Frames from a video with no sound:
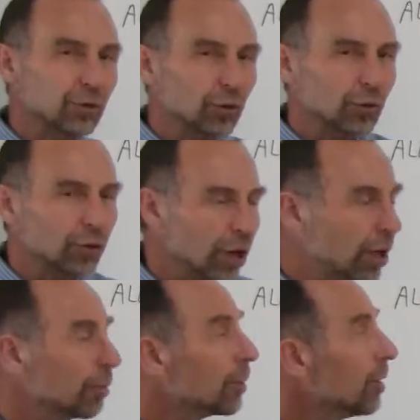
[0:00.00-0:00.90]
into
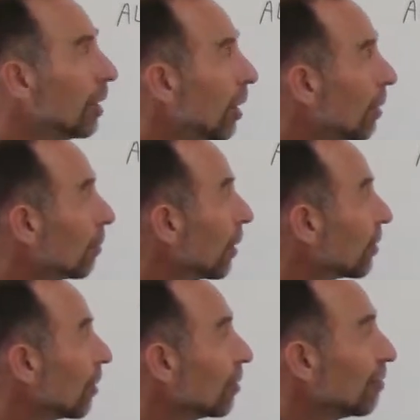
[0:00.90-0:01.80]
carbon,
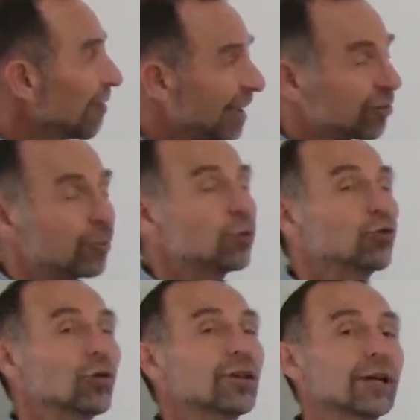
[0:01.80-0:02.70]
but the vast
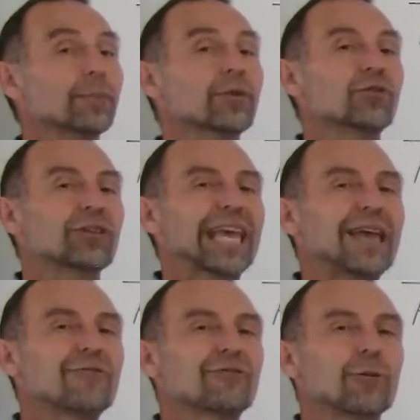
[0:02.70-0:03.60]
majority of elements
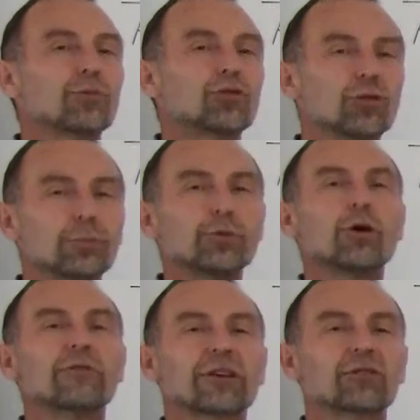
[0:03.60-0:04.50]
came from
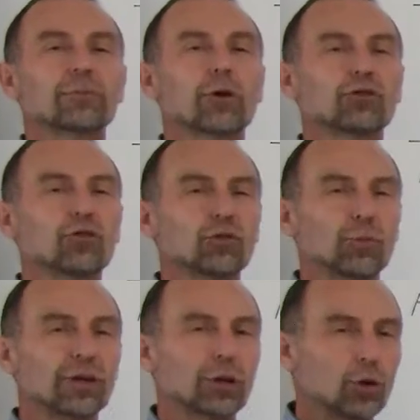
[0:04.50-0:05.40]
supernova explosions
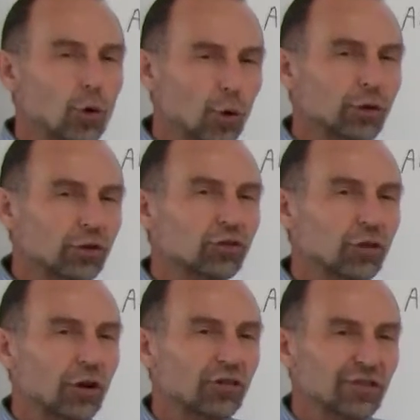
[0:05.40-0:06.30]
where the core of the
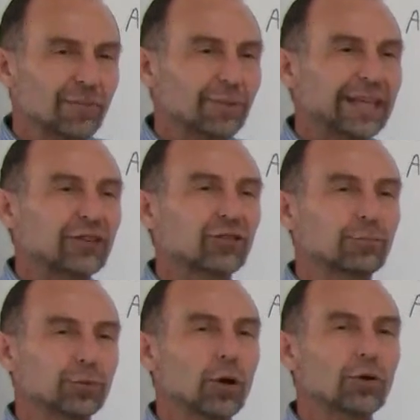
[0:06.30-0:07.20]
star simply
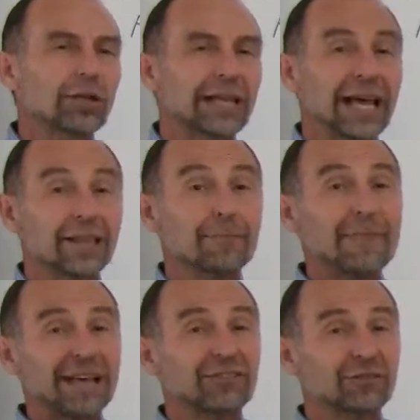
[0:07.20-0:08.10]
exploded and the
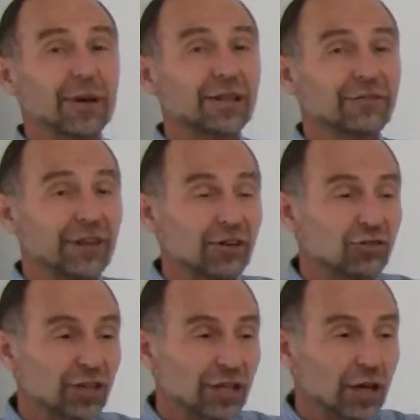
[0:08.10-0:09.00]
massive amount of
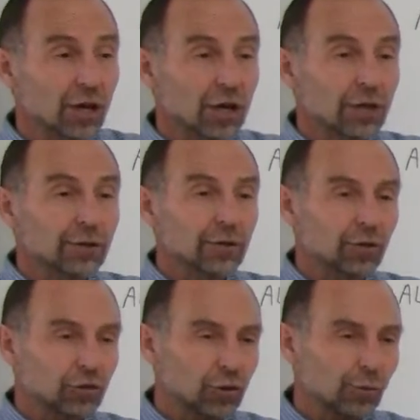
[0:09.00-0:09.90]
energy
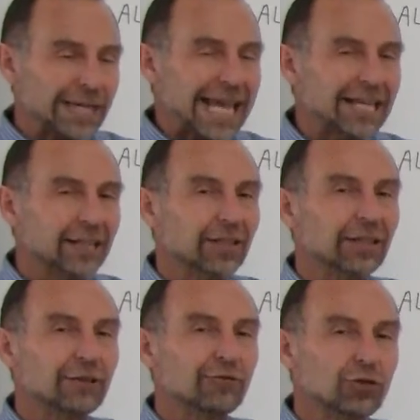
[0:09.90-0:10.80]
just
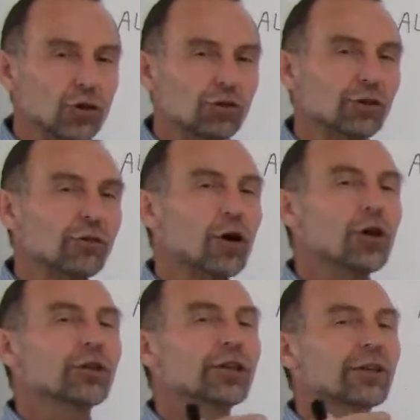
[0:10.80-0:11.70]
created the fusion of
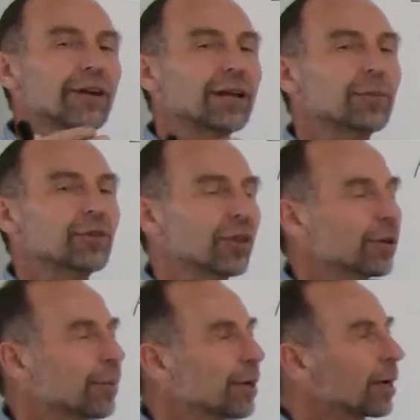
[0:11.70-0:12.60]
all the other elements on
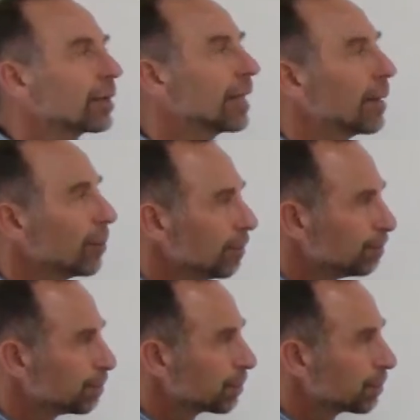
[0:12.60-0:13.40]
the periodic table.